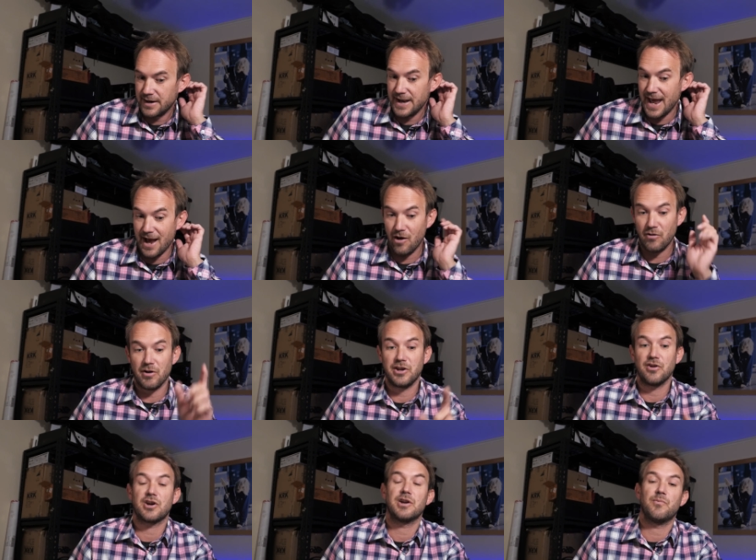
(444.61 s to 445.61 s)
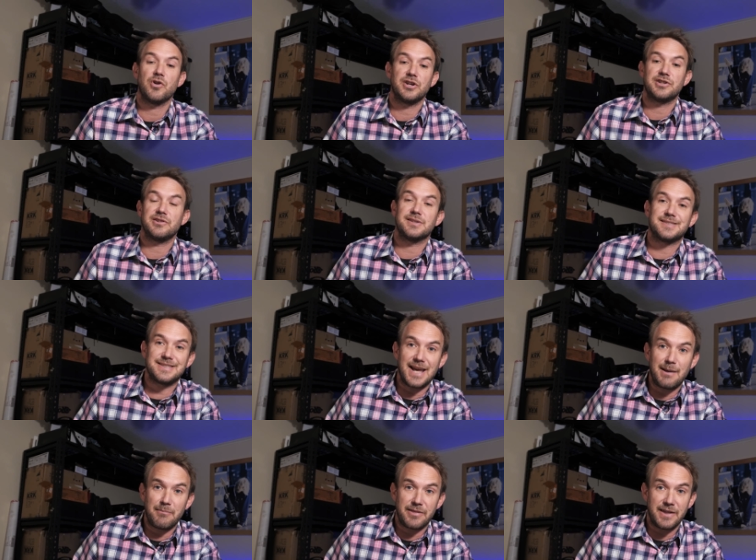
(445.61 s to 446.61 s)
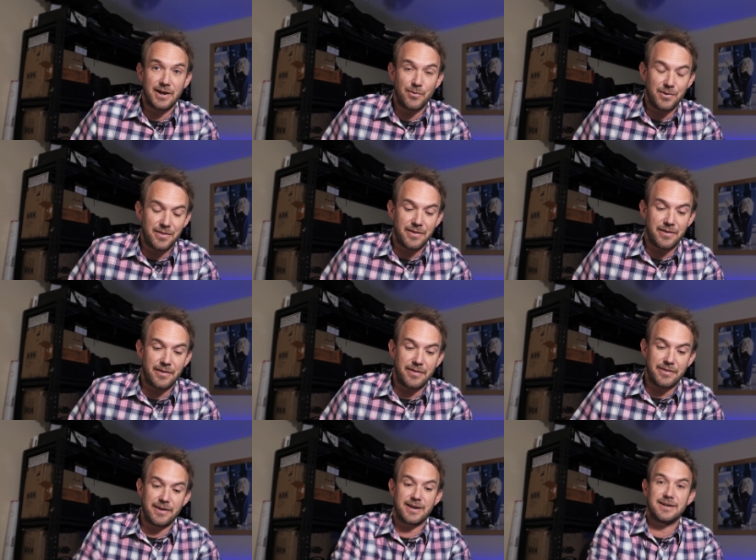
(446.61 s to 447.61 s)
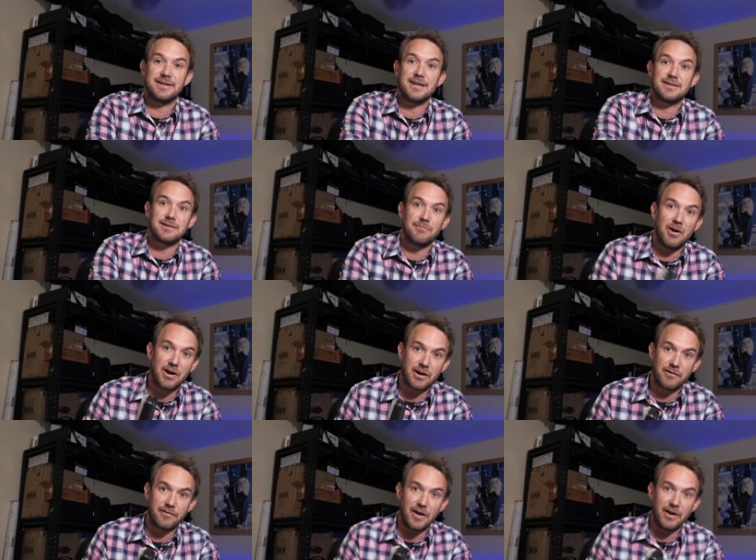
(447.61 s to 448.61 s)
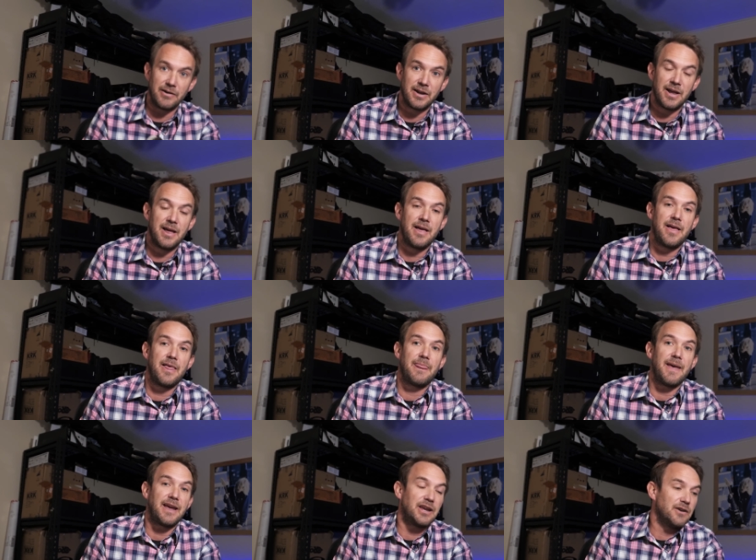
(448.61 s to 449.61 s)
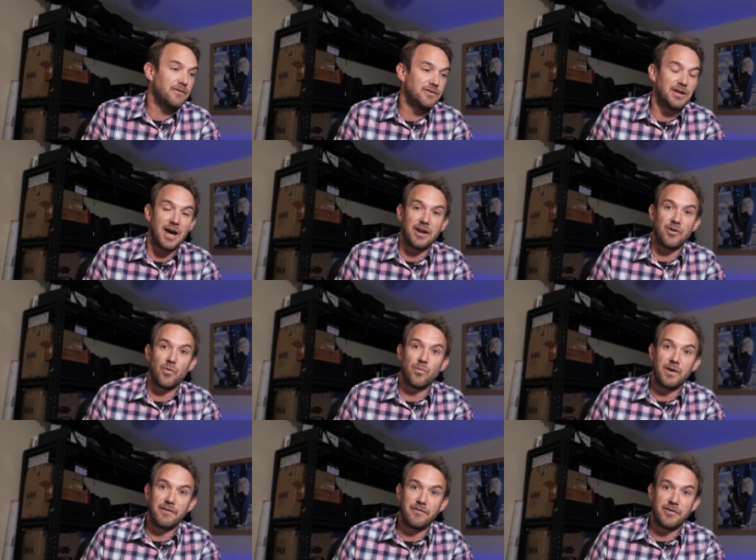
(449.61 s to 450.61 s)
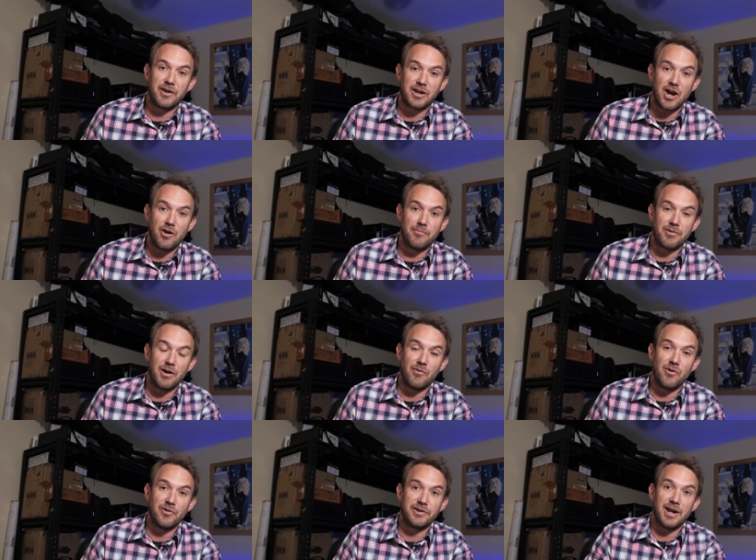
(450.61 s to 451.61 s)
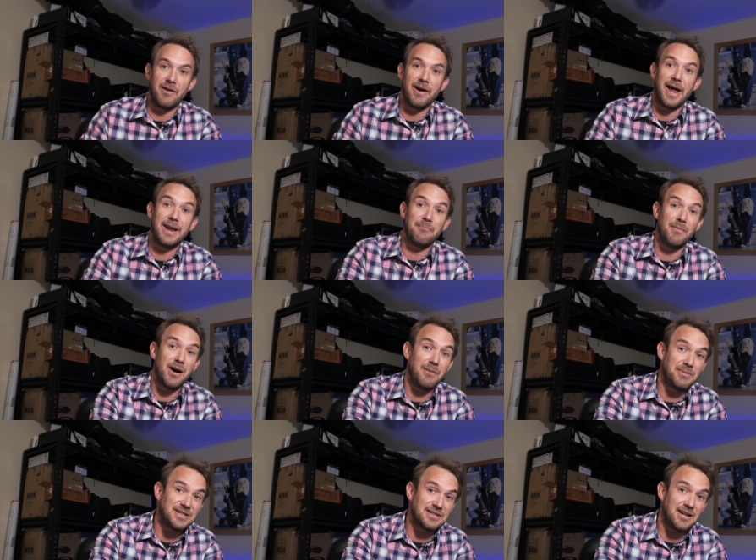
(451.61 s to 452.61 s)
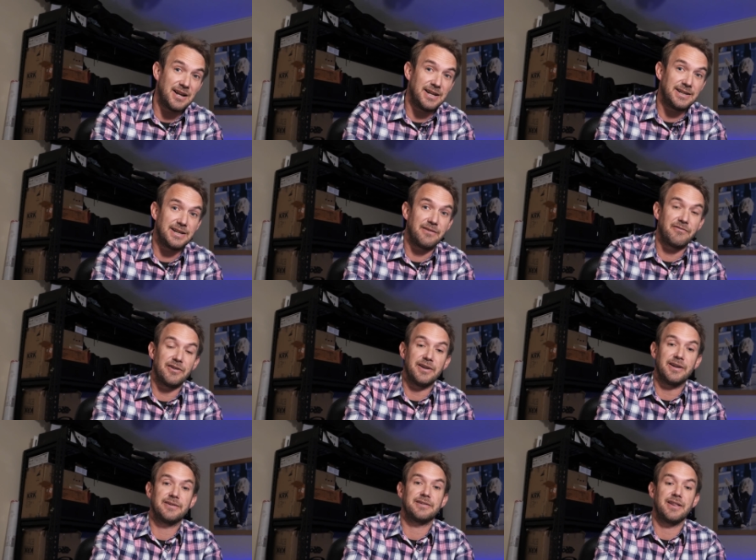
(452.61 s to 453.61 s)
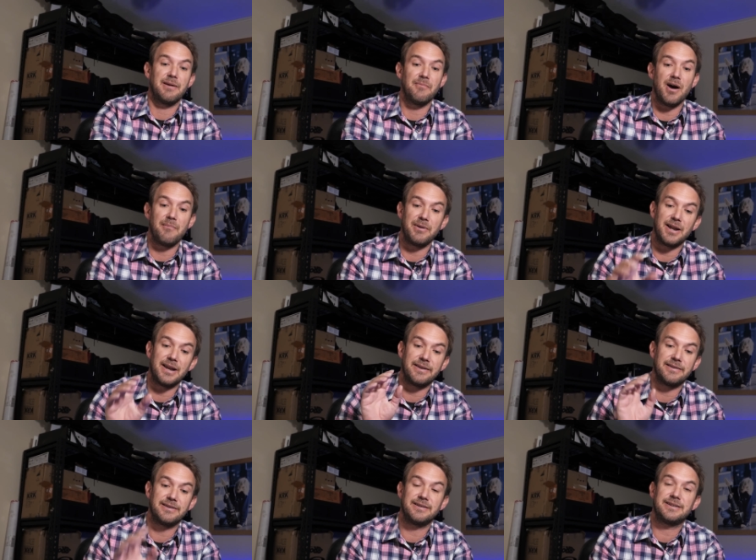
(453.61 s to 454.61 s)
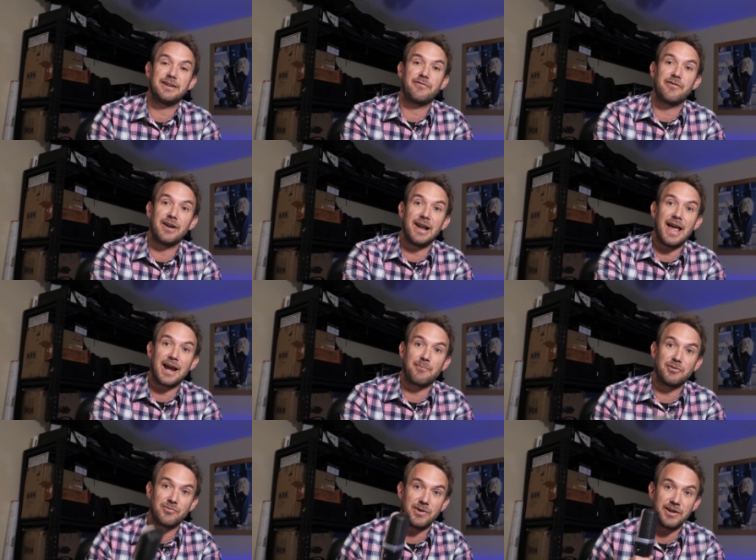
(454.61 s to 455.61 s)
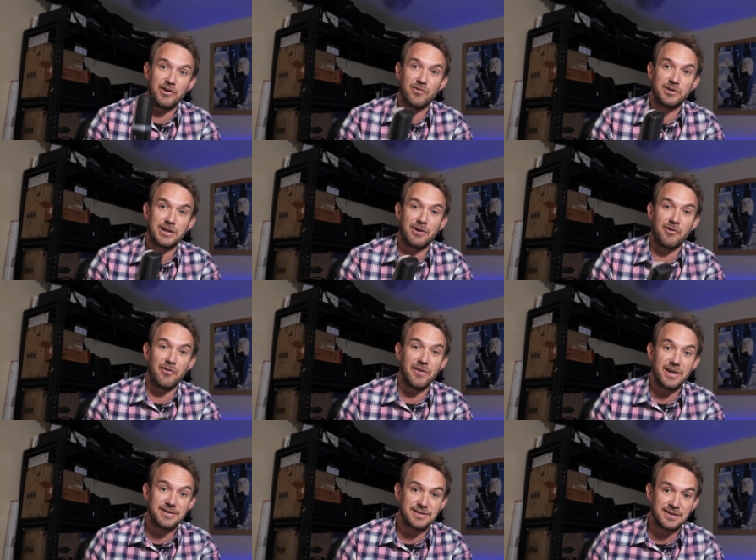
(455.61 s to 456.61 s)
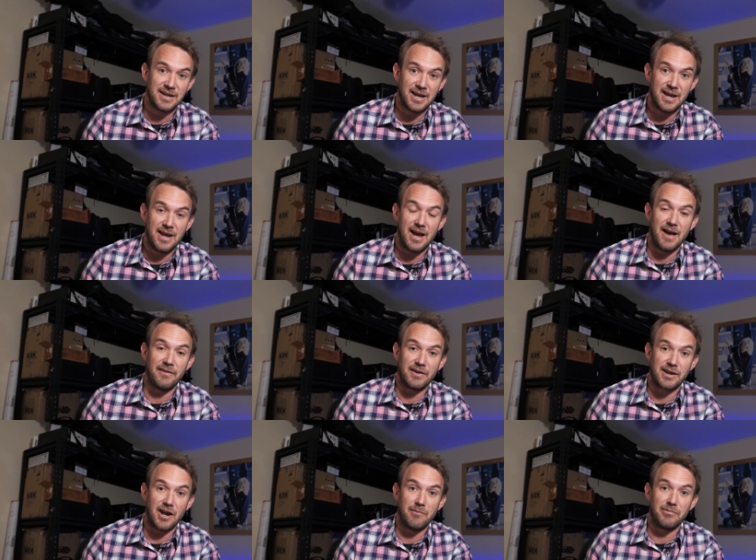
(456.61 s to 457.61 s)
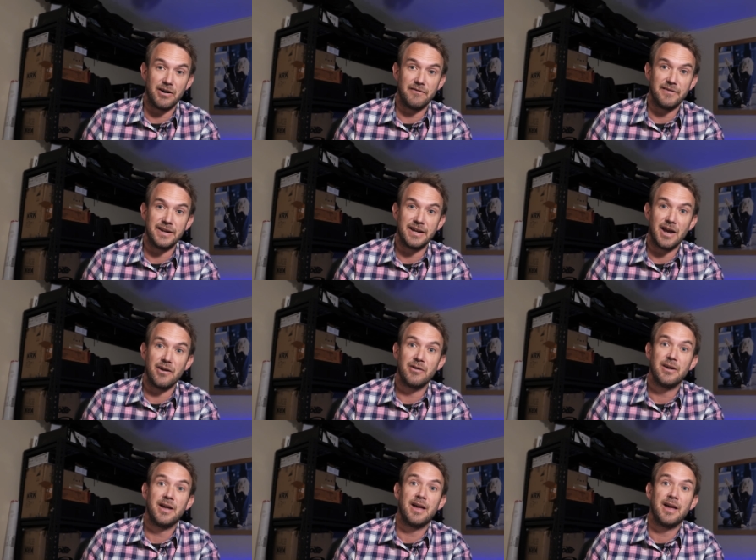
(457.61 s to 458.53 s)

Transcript: Now you're going to want to do the same thing with the condenser microphone that you've done with the GoPro audio, and it might be slightly different. So there might be a different lag between the audio on this and the GoPro video